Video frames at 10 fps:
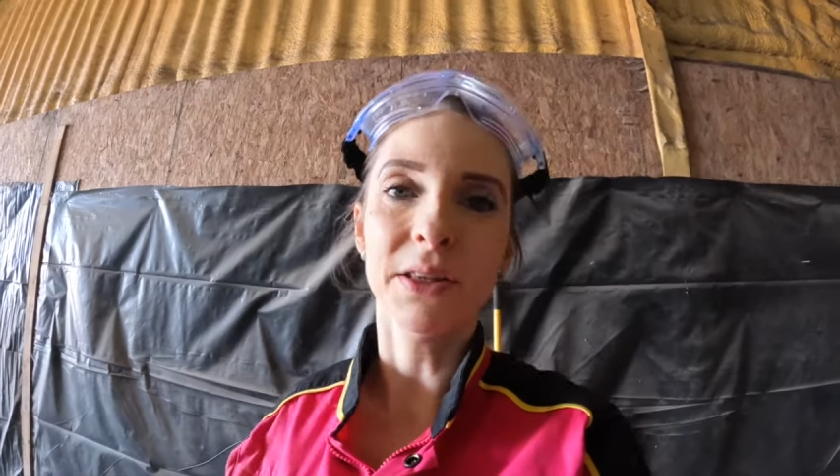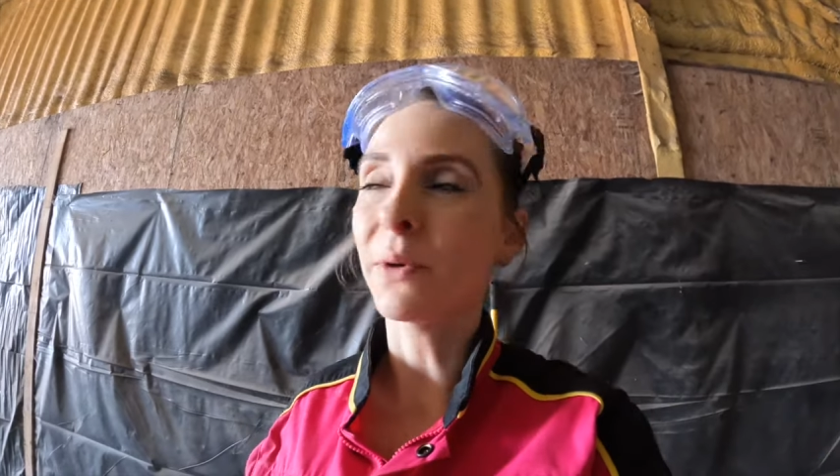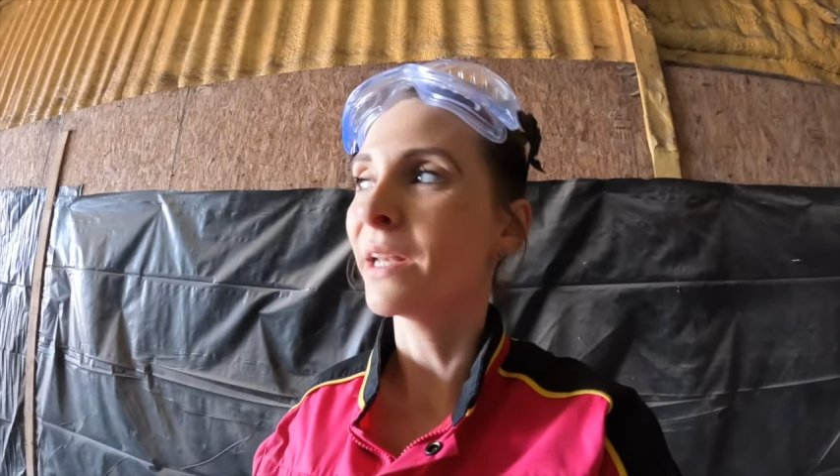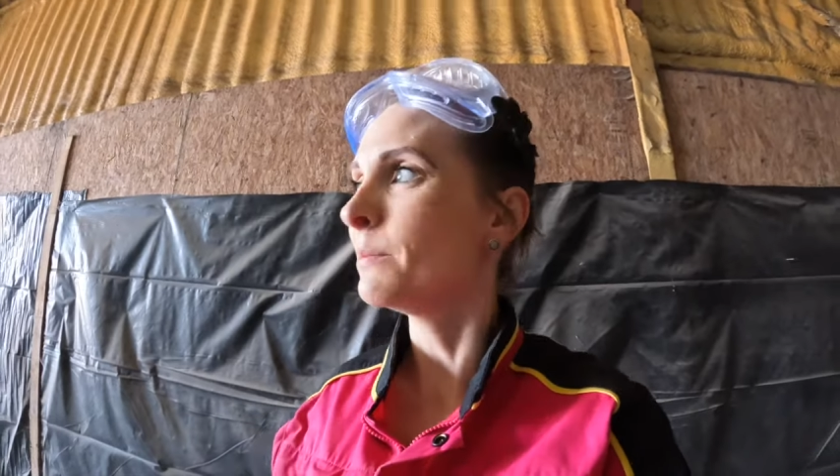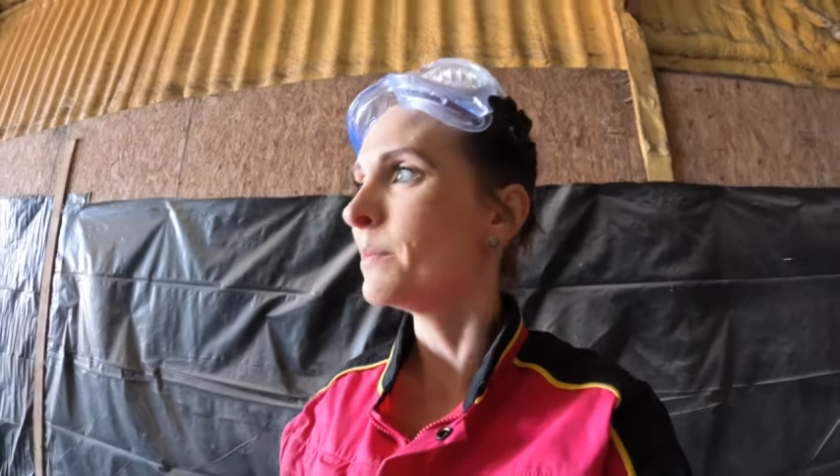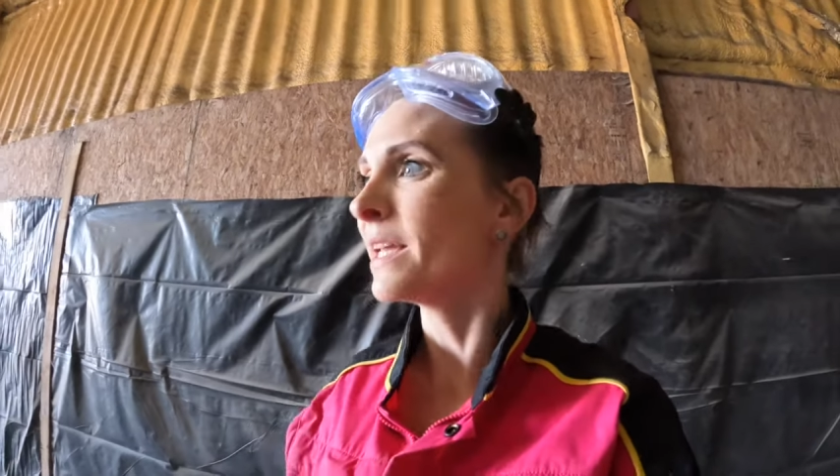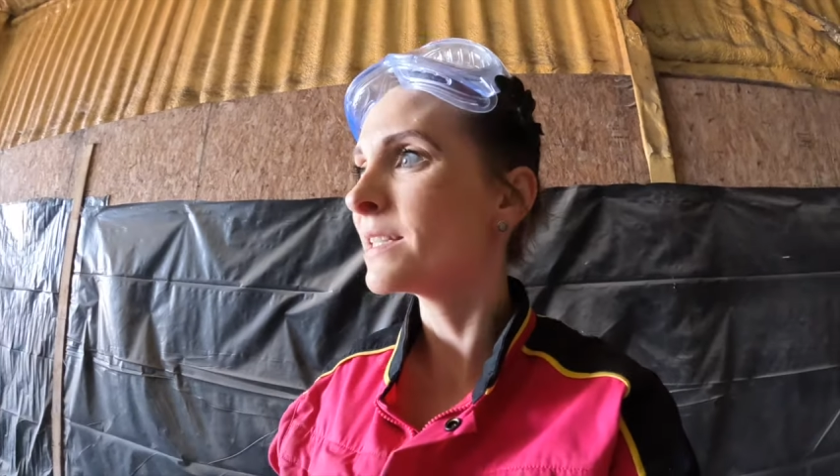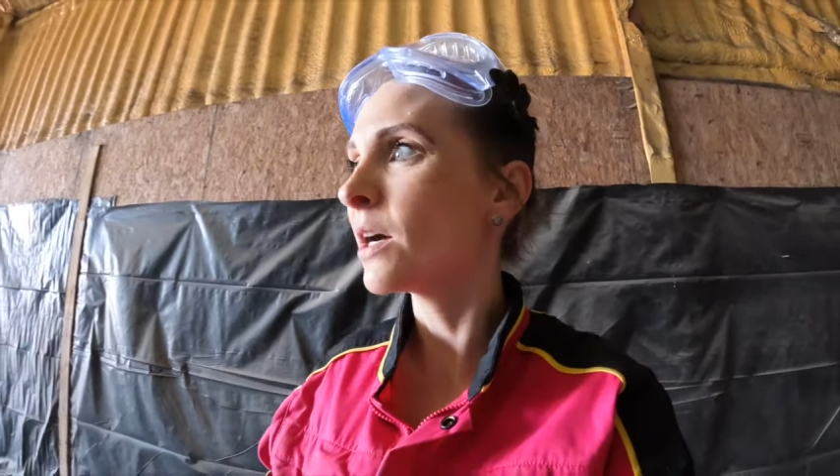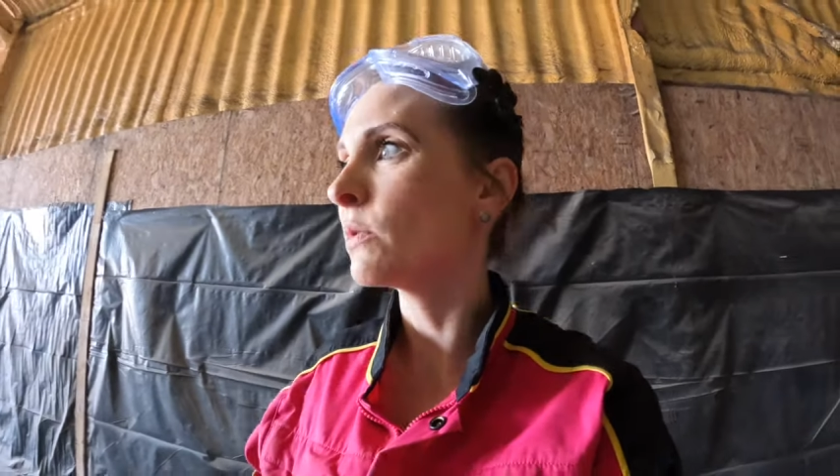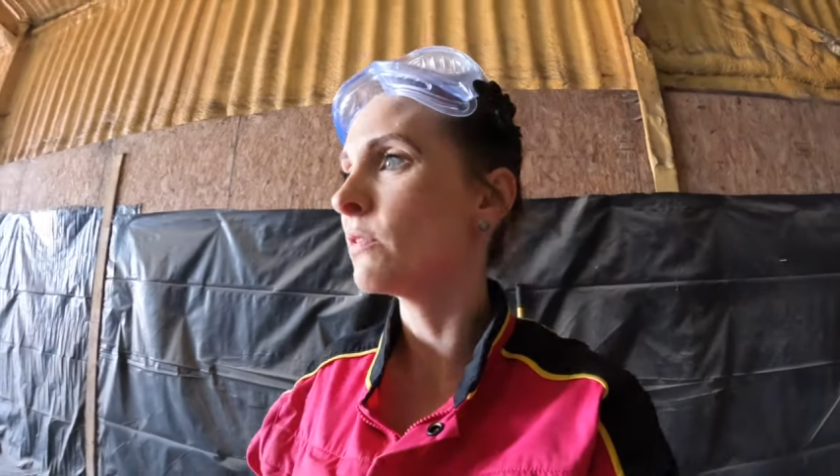so that when he
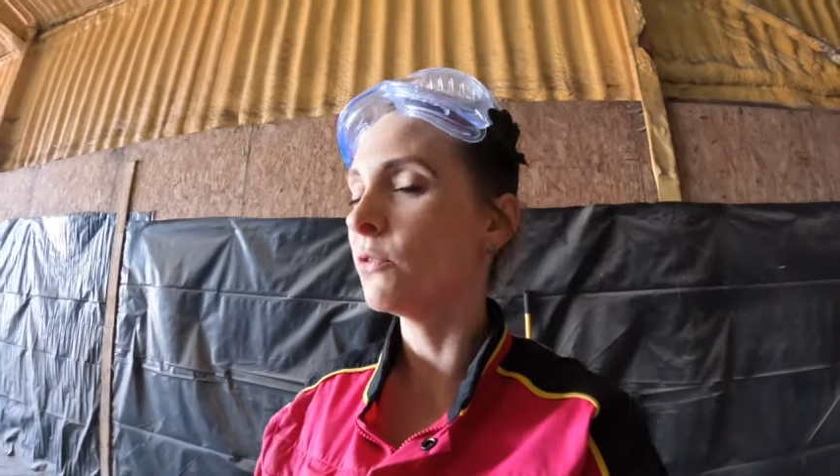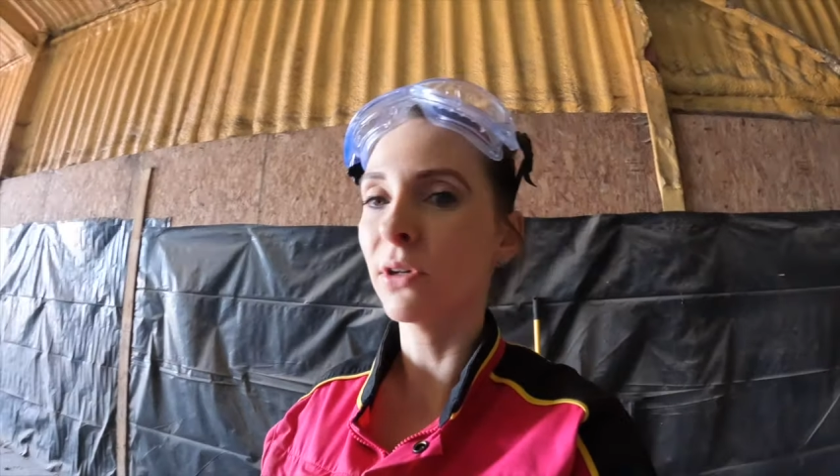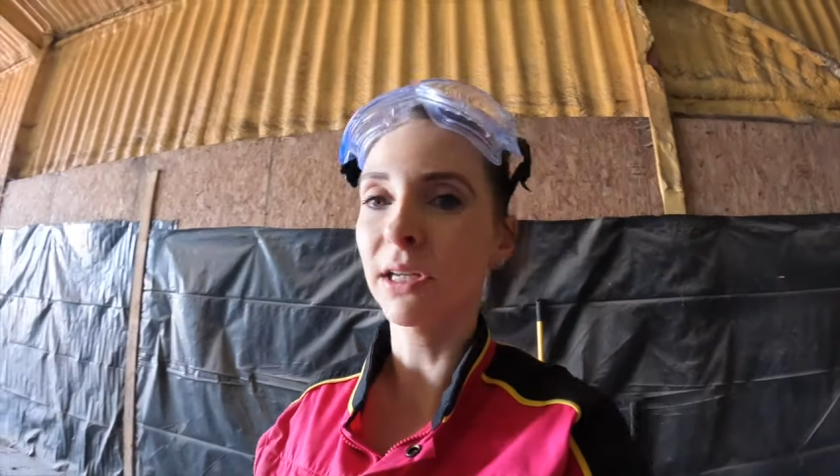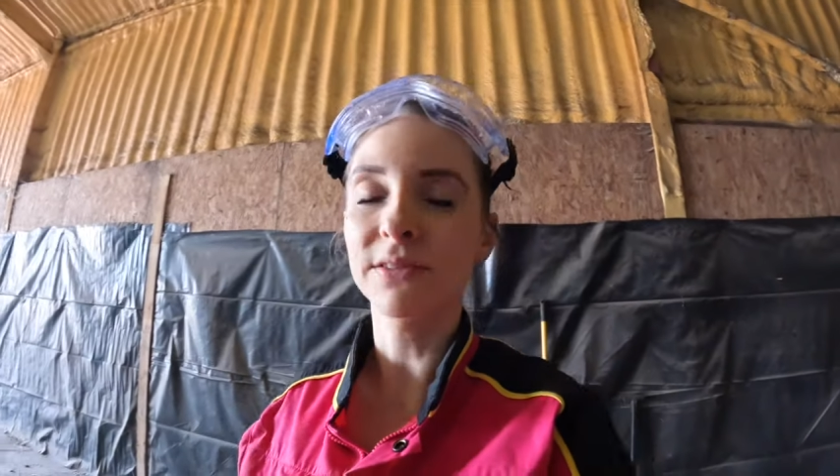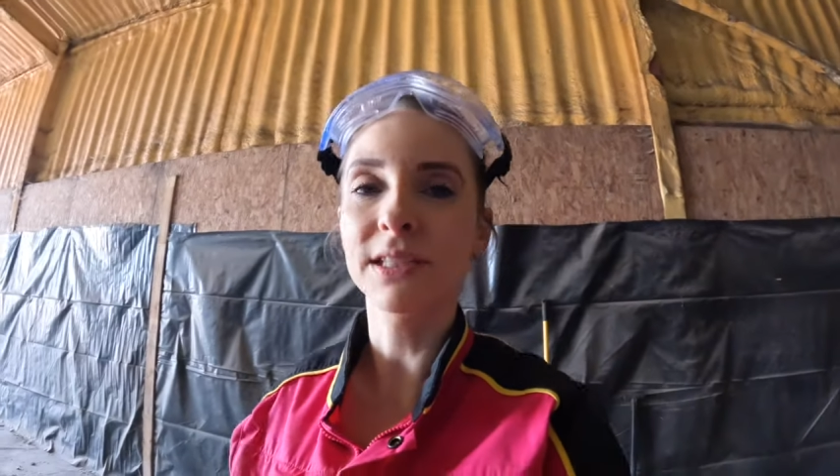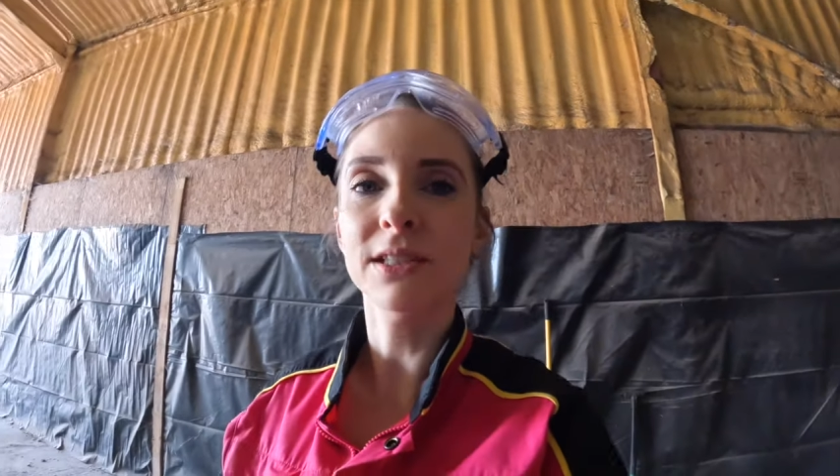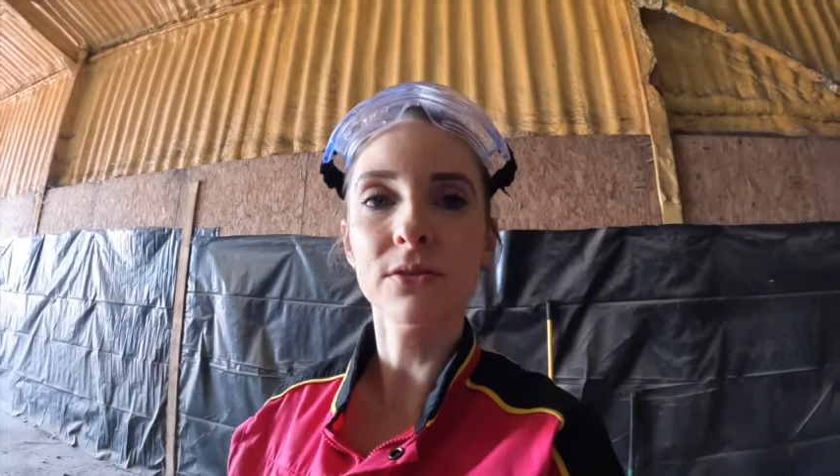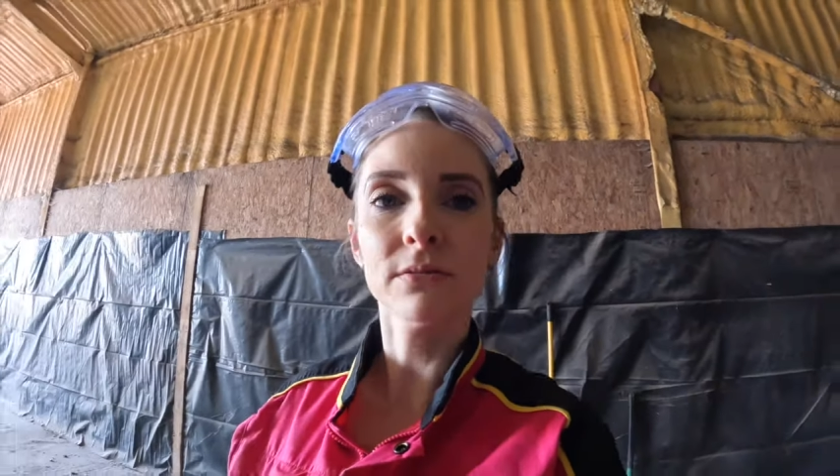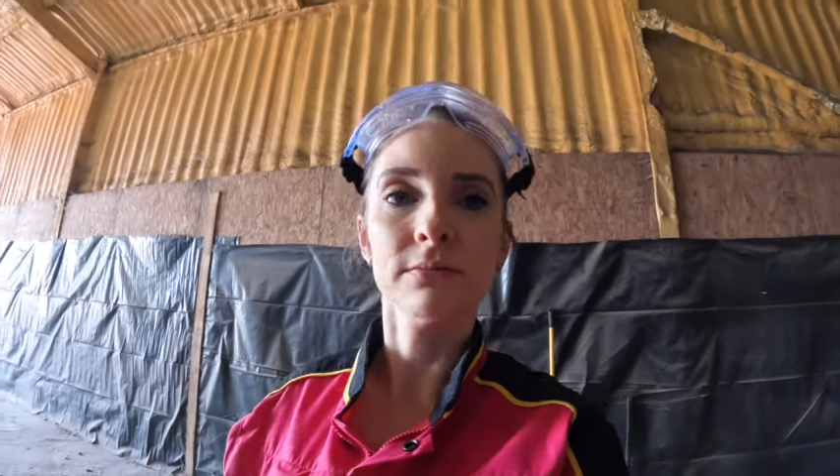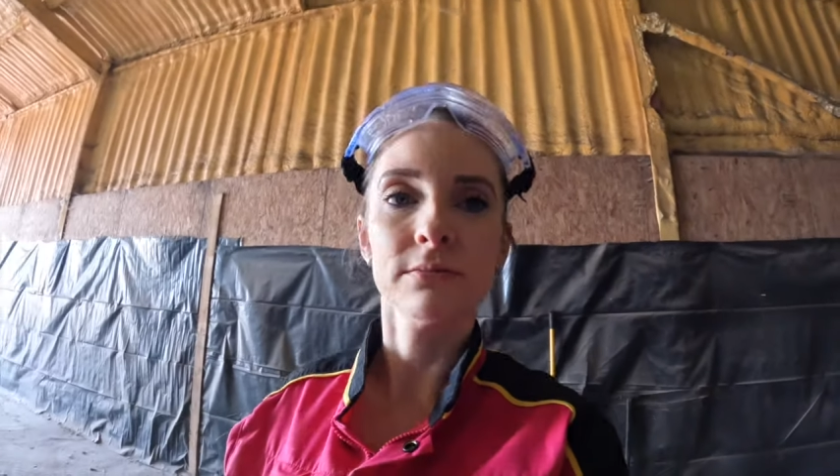picked it up with the forklift, he didn't